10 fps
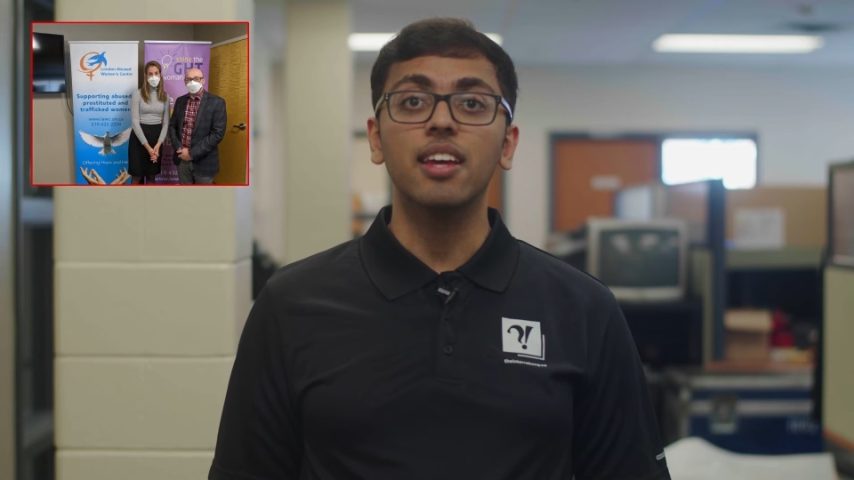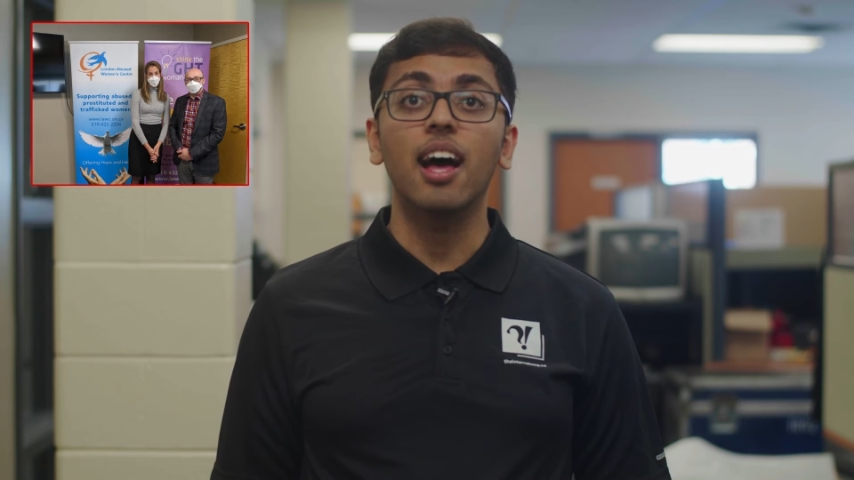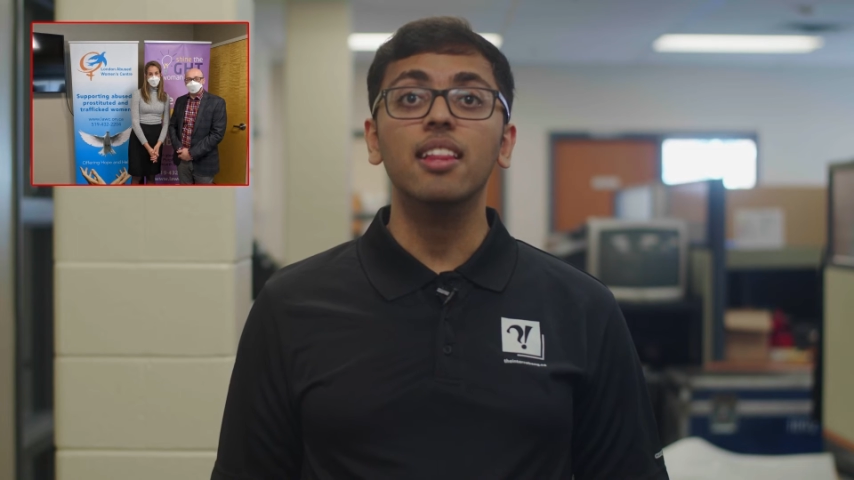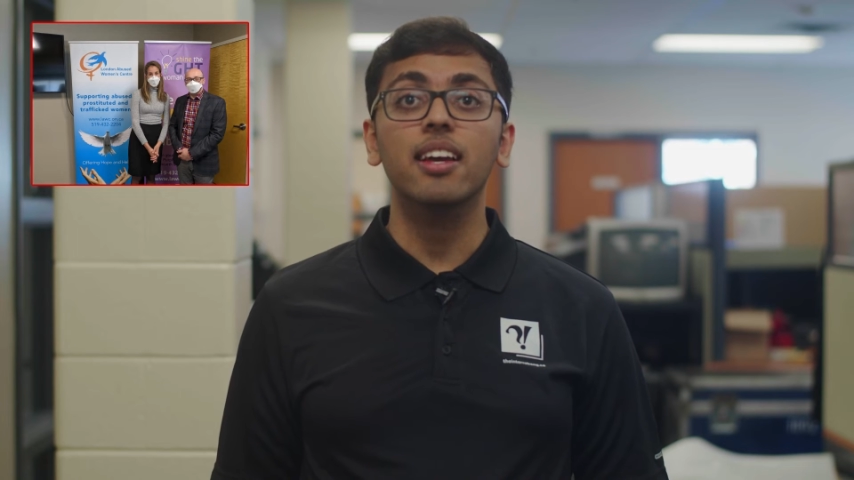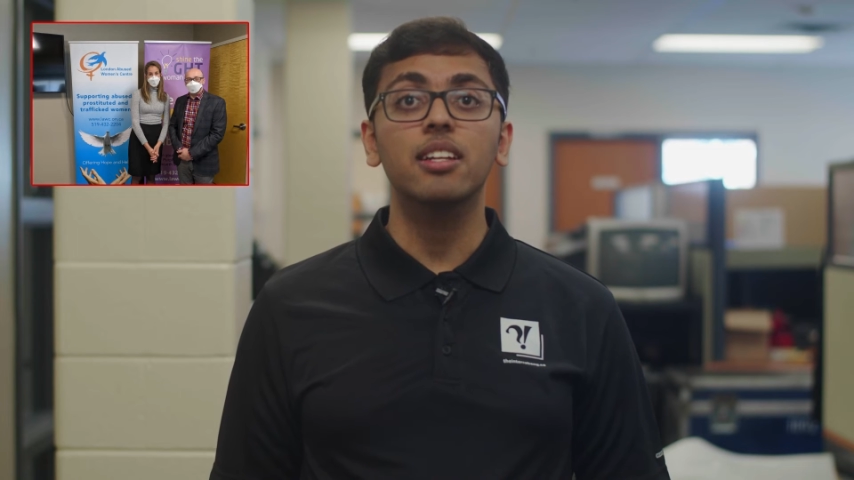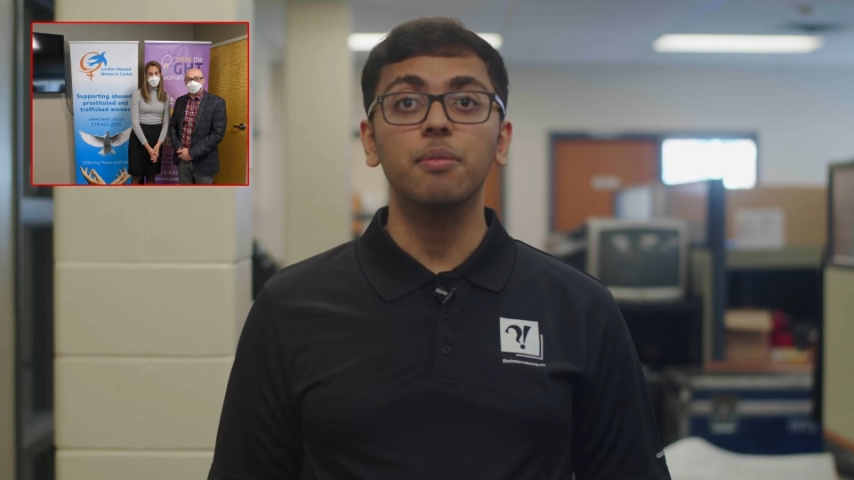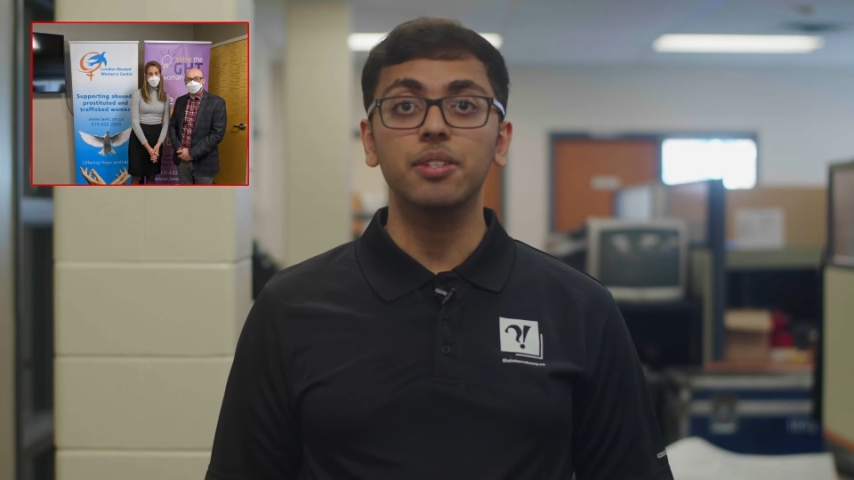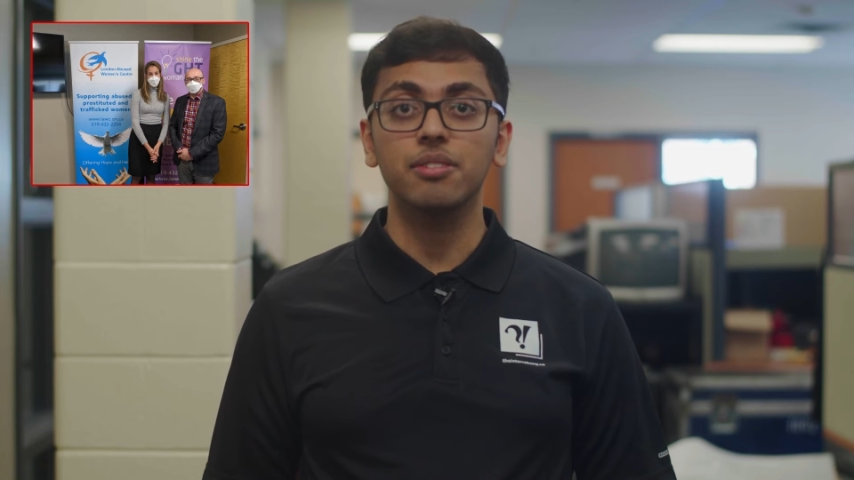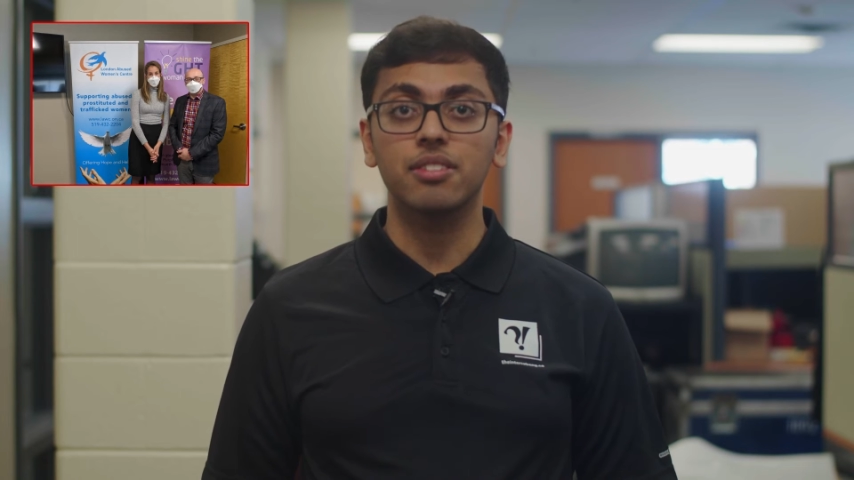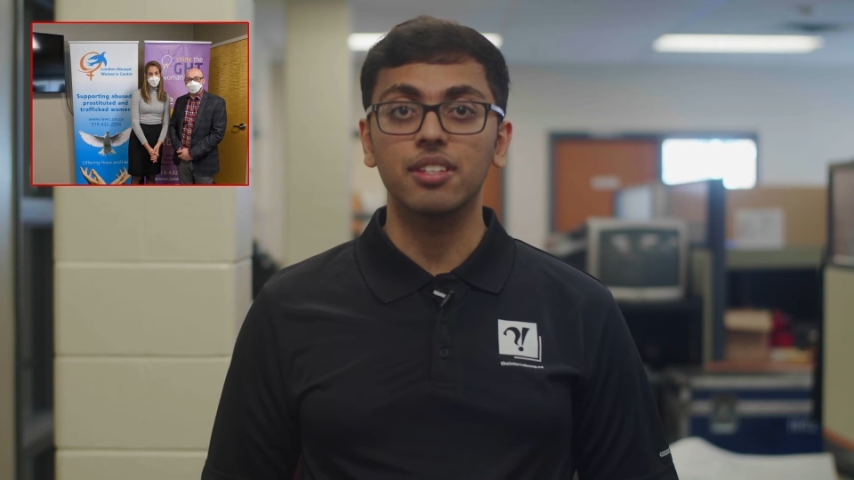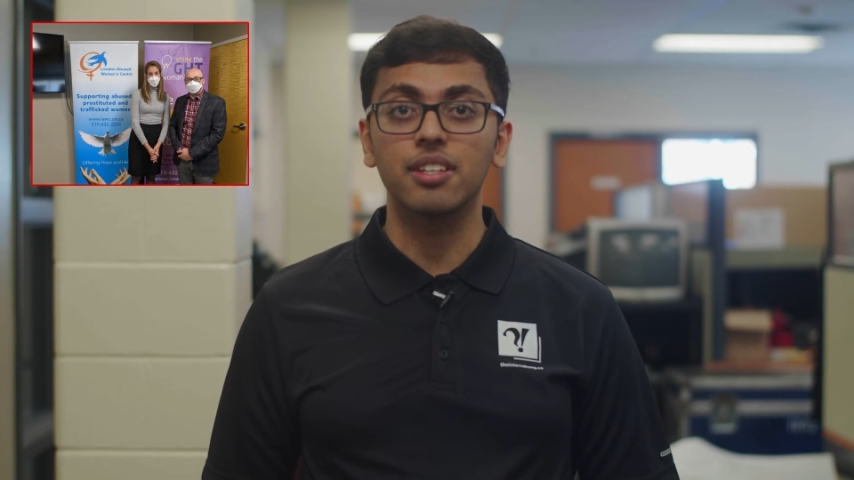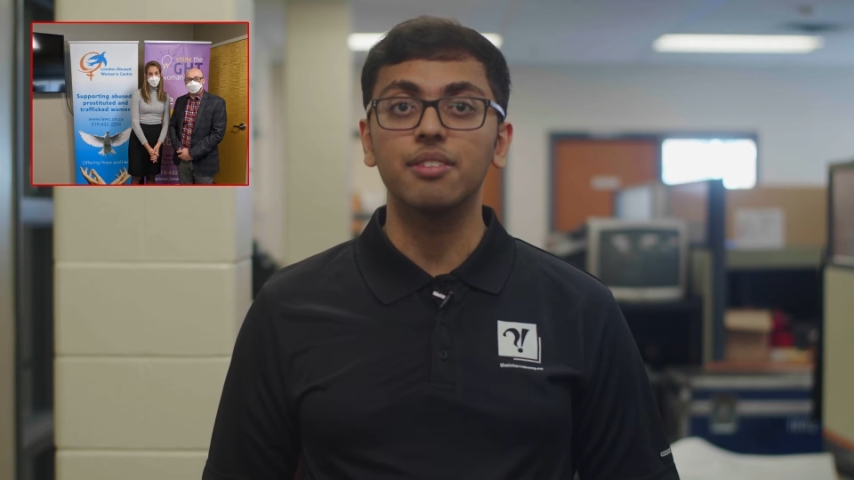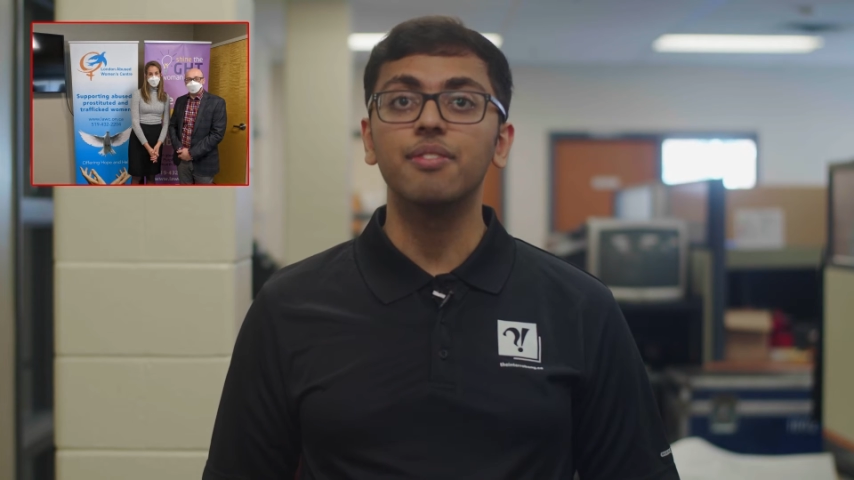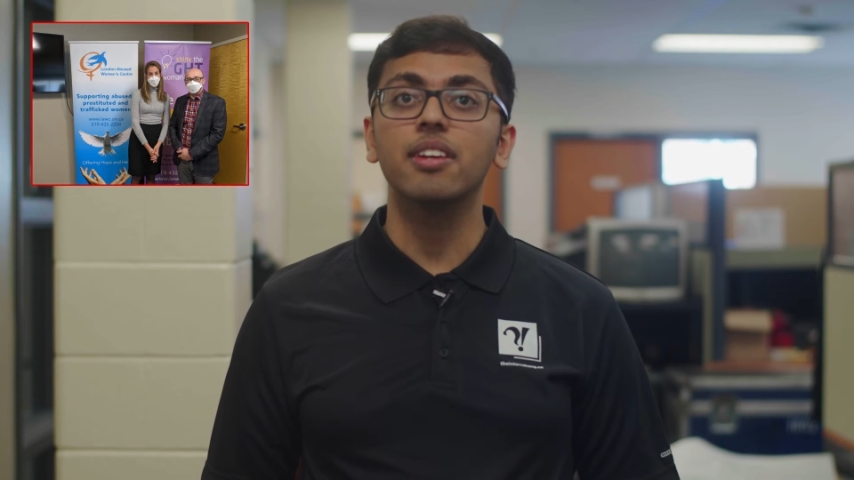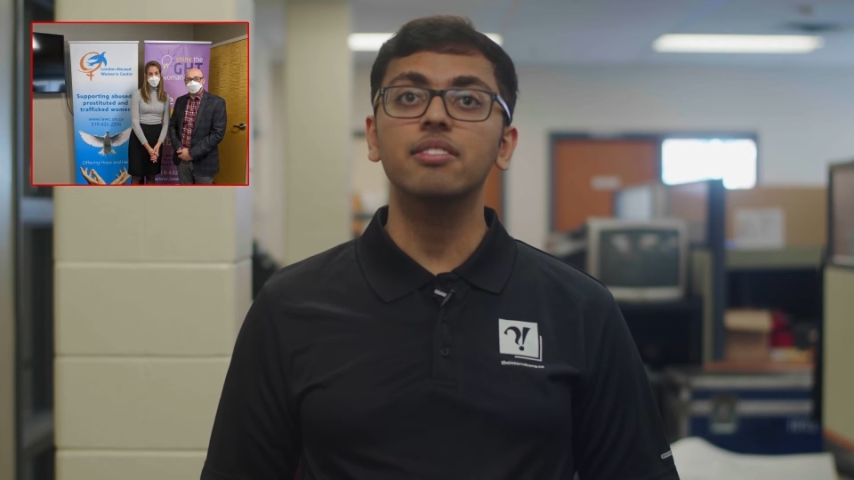LAWC
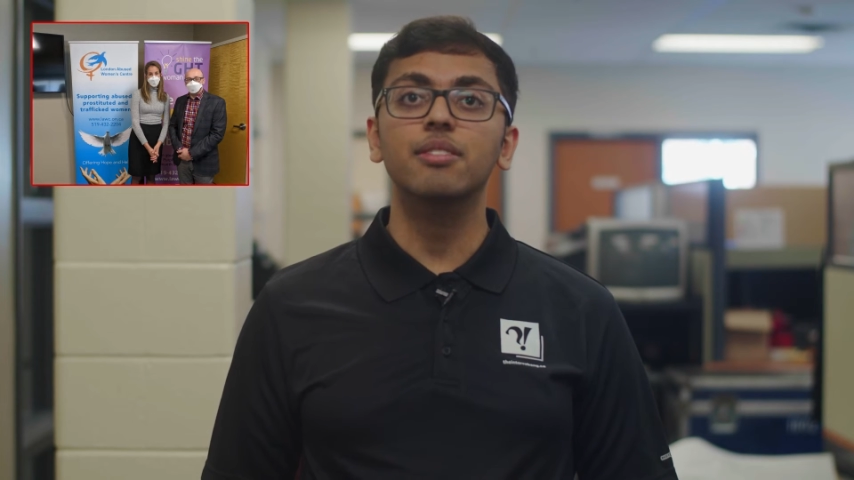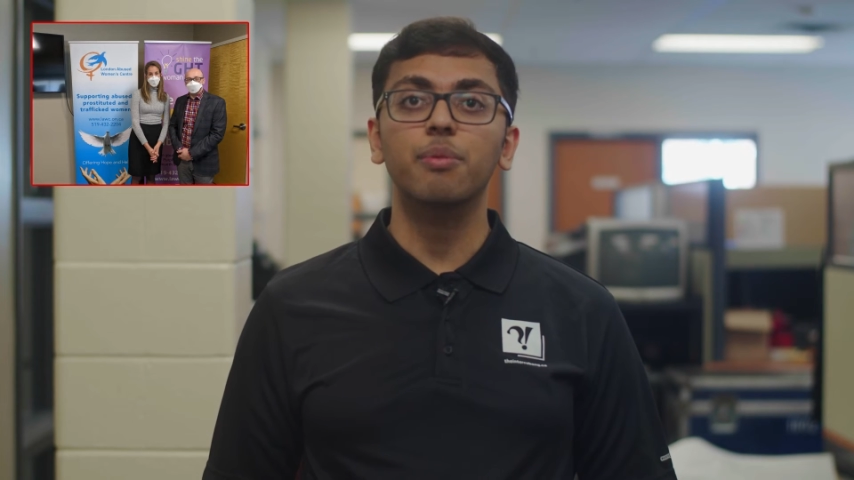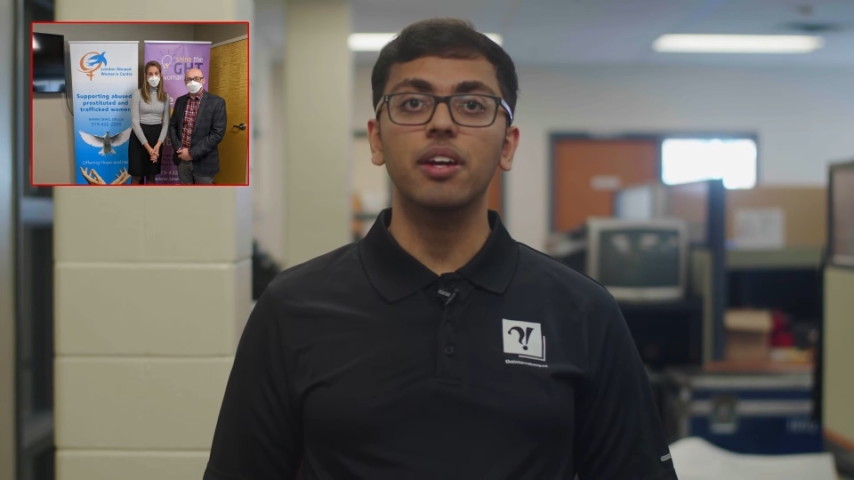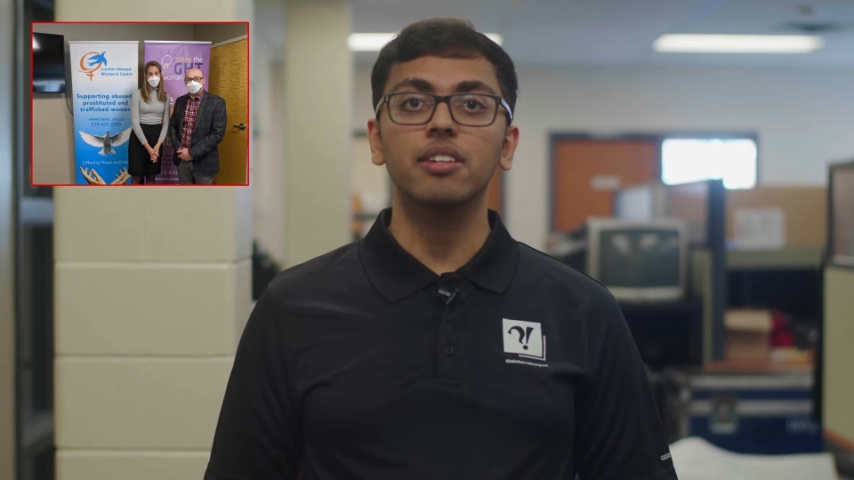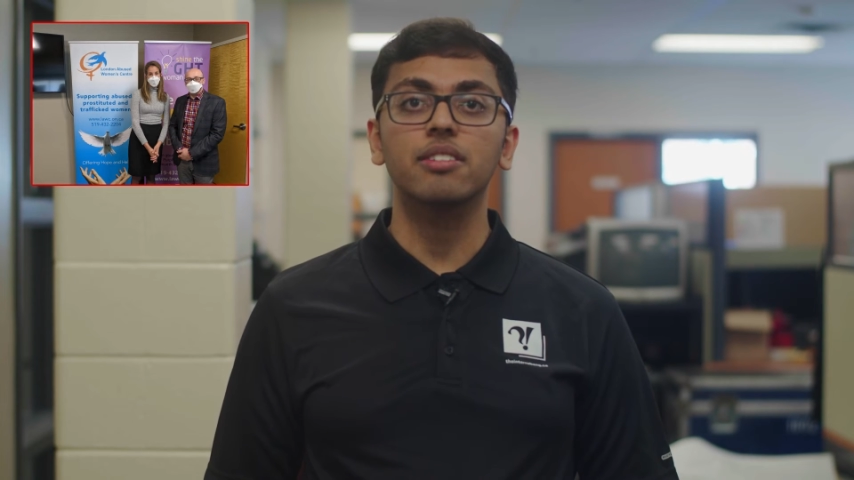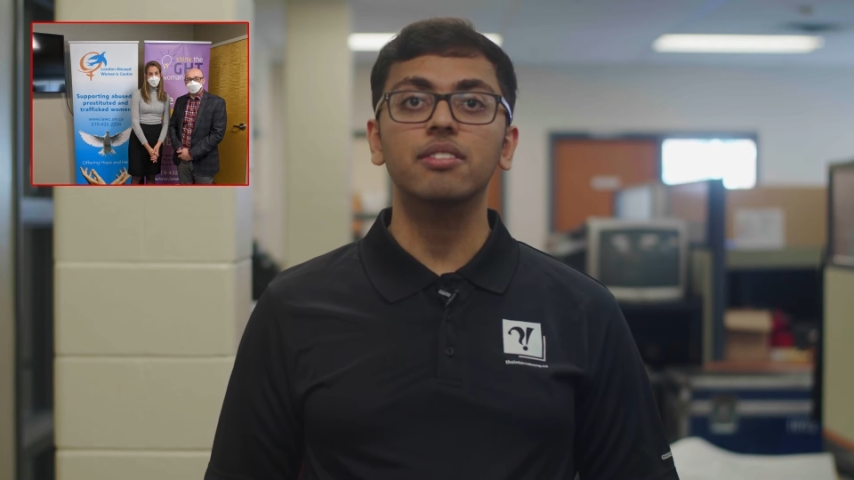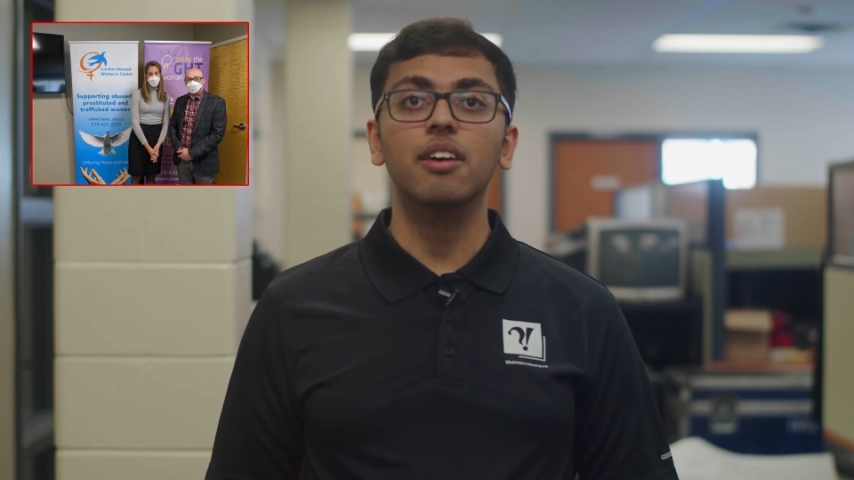raises awareness